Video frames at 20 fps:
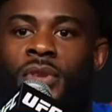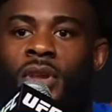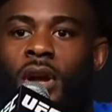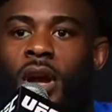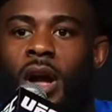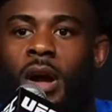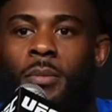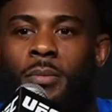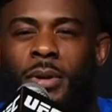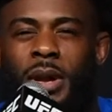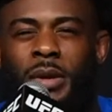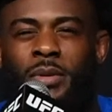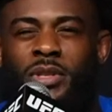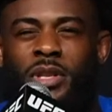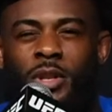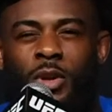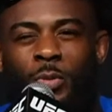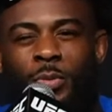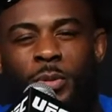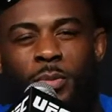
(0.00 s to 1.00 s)
but I was a
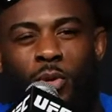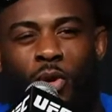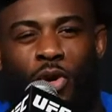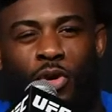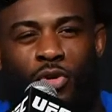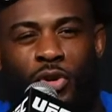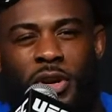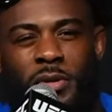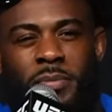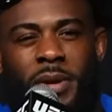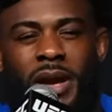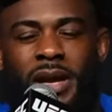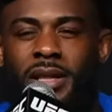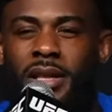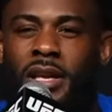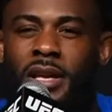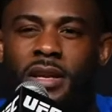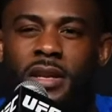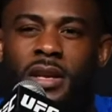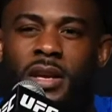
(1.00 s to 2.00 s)
little bit more green back
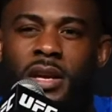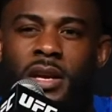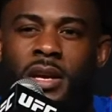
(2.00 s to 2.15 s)
then.